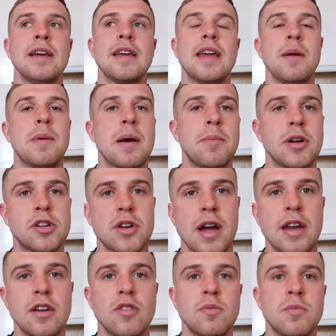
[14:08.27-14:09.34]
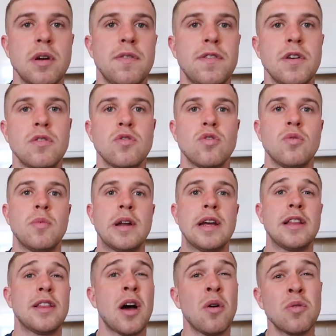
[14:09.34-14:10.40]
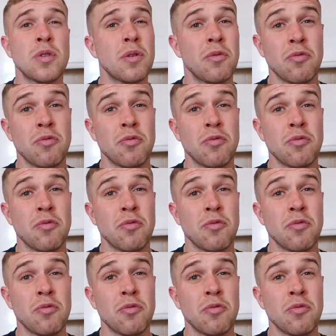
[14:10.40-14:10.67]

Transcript: keep getting my training done, my food done, when I don't